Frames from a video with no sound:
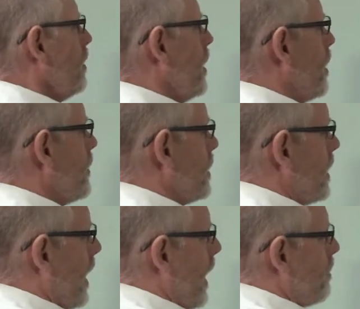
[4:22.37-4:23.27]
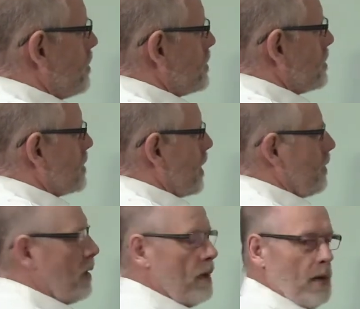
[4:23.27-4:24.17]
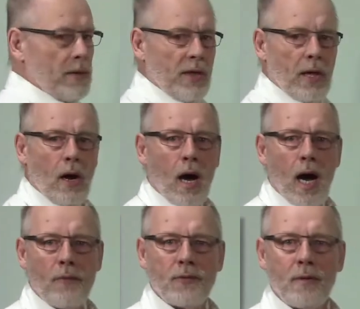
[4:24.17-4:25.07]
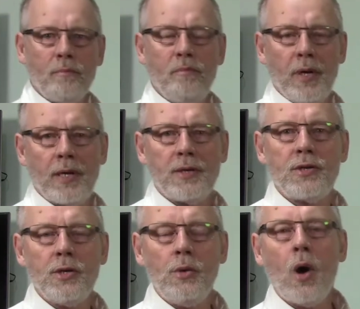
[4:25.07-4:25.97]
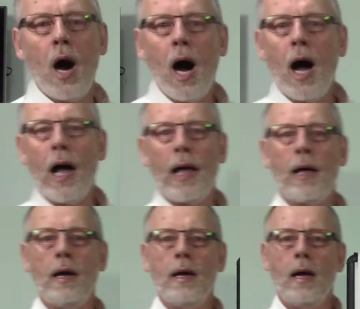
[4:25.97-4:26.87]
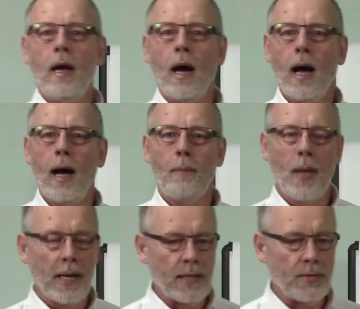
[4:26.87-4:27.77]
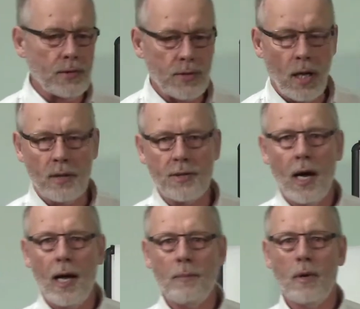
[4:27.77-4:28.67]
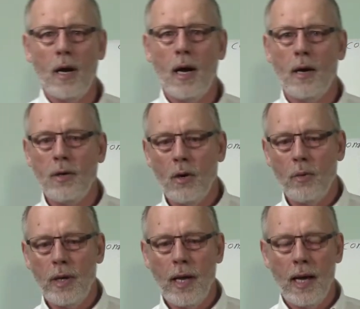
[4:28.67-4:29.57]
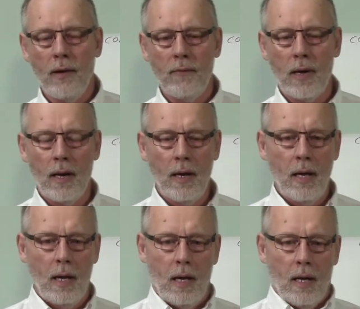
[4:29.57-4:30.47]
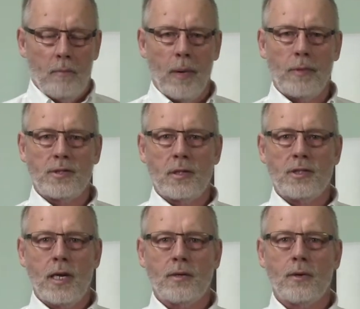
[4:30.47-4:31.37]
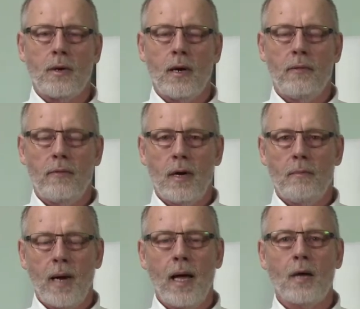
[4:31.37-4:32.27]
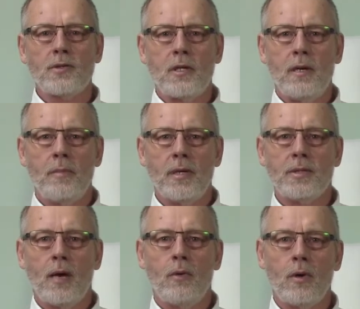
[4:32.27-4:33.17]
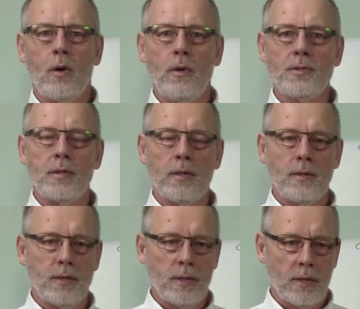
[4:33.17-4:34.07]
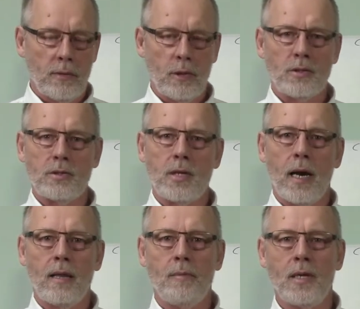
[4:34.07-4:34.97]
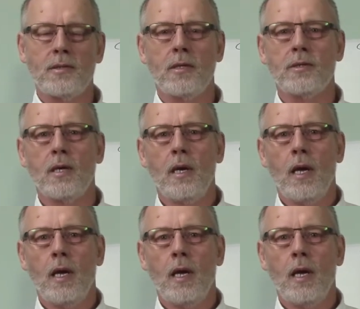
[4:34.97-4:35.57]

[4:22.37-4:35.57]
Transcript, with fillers: The other thing that happens is that they often bid too high. Uh, I get this all the time. Uh, you know, we have uh, members of the janitor of uh, my house cleaning biz that will go into the, the commercial side of the business,